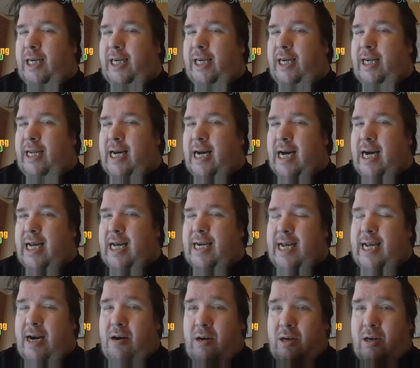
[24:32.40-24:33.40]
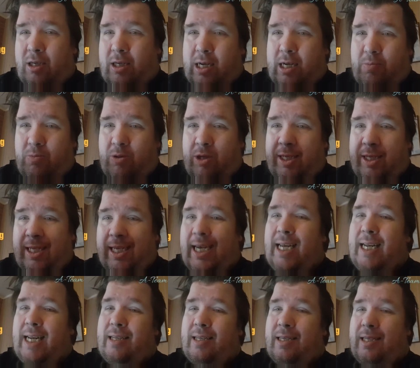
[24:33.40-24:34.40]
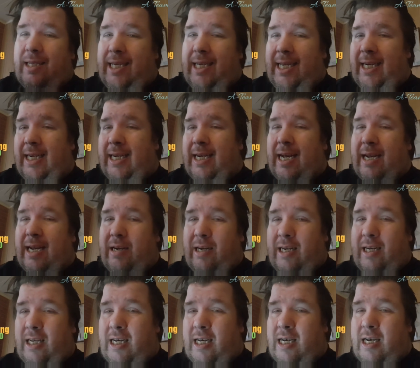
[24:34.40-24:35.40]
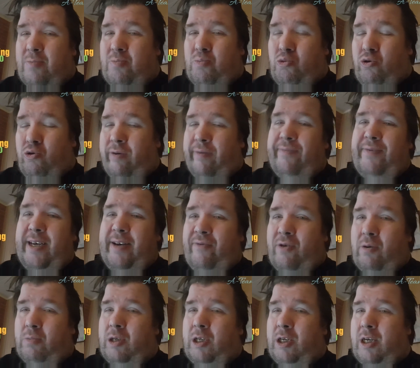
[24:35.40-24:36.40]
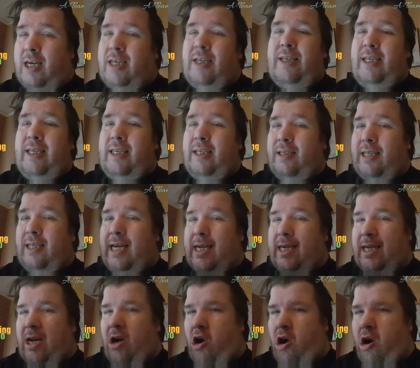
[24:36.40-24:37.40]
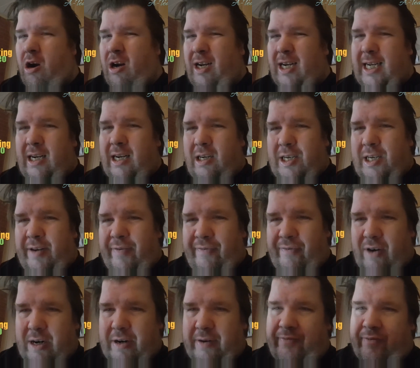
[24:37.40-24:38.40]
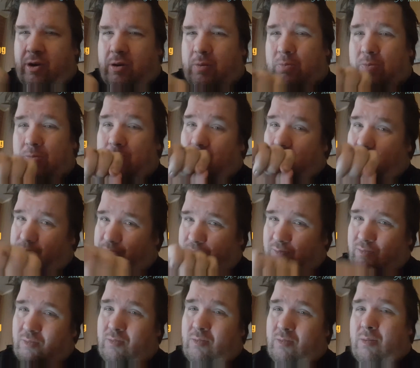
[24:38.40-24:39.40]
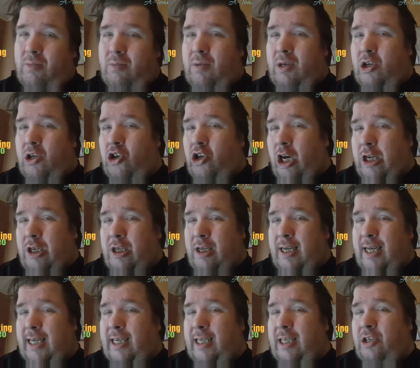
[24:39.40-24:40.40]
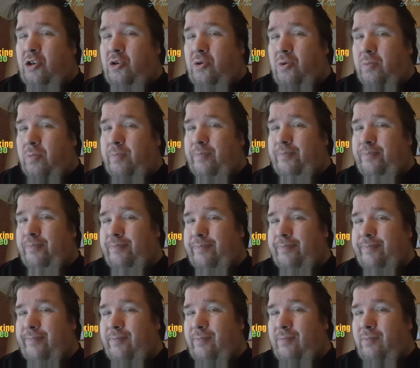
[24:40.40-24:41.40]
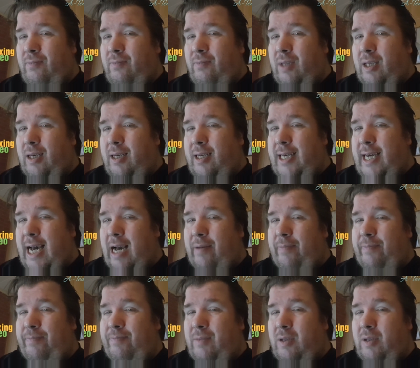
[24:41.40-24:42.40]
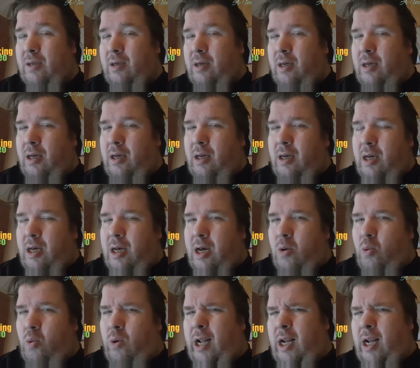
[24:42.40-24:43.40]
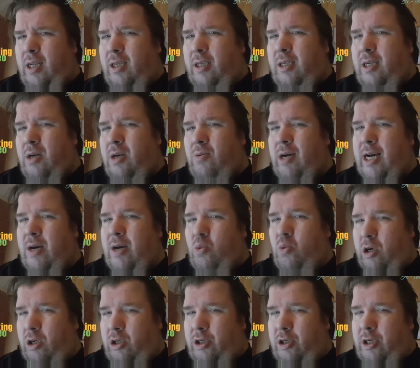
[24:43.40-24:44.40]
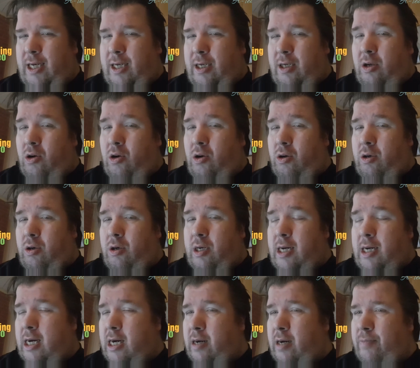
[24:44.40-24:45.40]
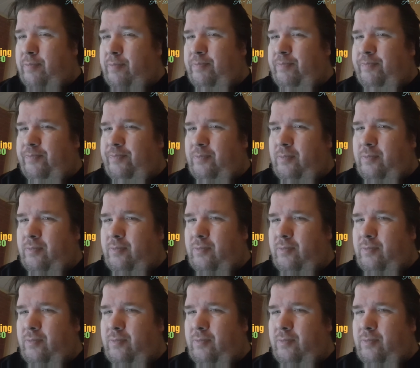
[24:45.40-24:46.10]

But there are some scenes in that movie from the 90s that are a little different from 1982. Yeah. Well, so I watched that on